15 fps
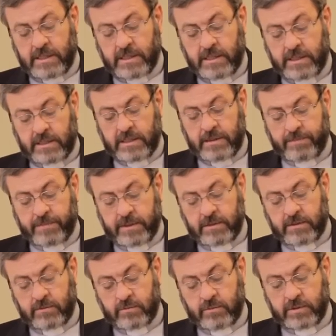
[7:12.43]
in
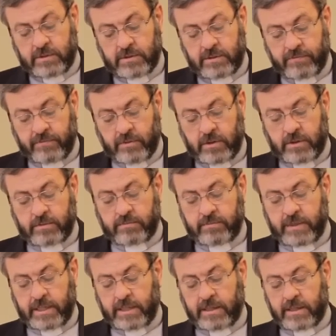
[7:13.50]
keeping with Reformed
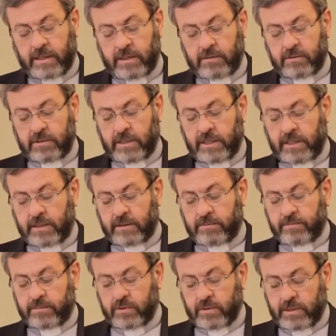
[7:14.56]
background
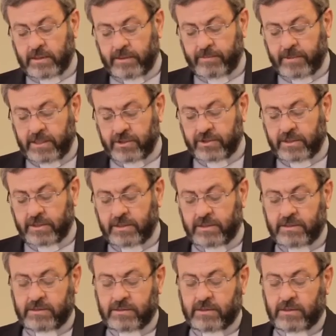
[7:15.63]
and
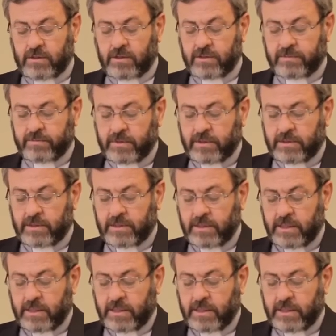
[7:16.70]
proclamation the gospel